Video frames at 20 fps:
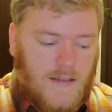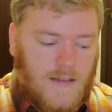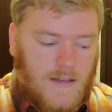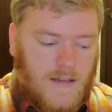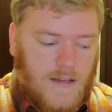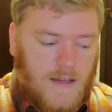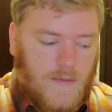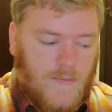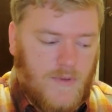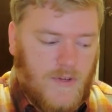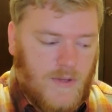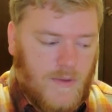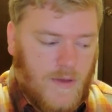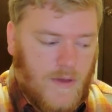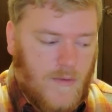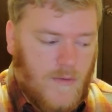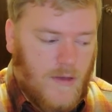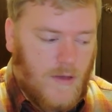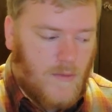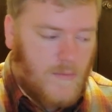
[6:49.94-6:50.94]
I'm gonna,
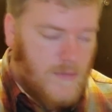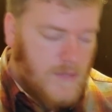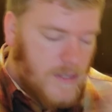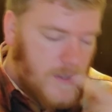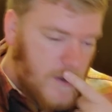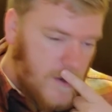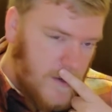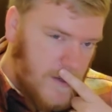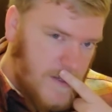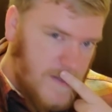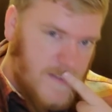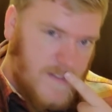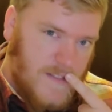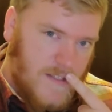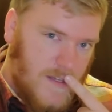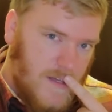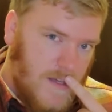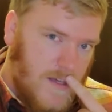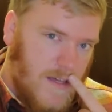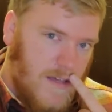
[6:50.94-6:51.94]
I'll, be curious.
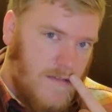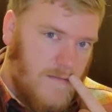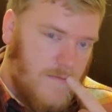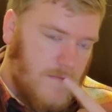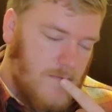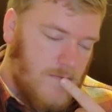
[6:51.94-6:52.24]
I,